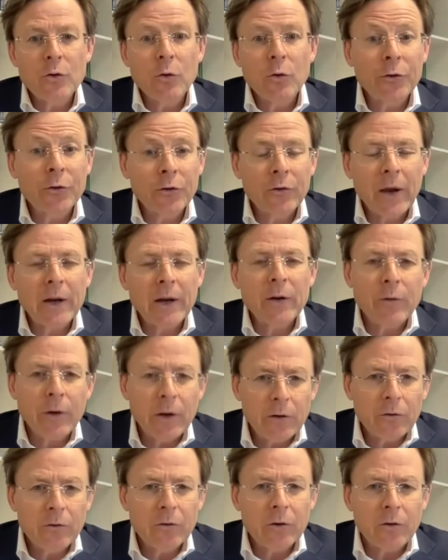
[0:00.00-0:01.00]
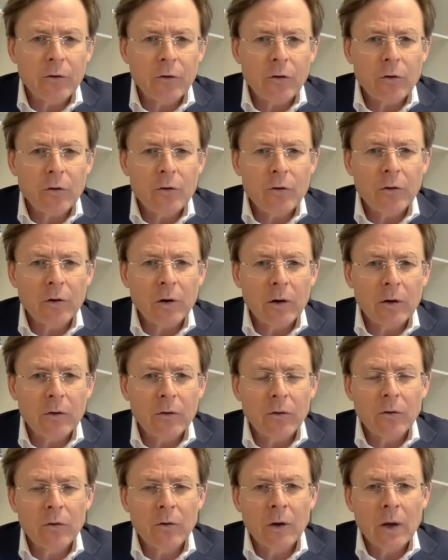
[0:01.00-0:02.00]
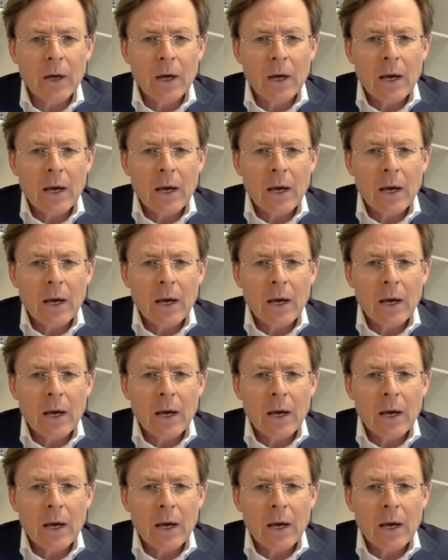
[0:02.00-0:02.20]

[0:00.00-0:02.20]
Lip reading: or set of institutions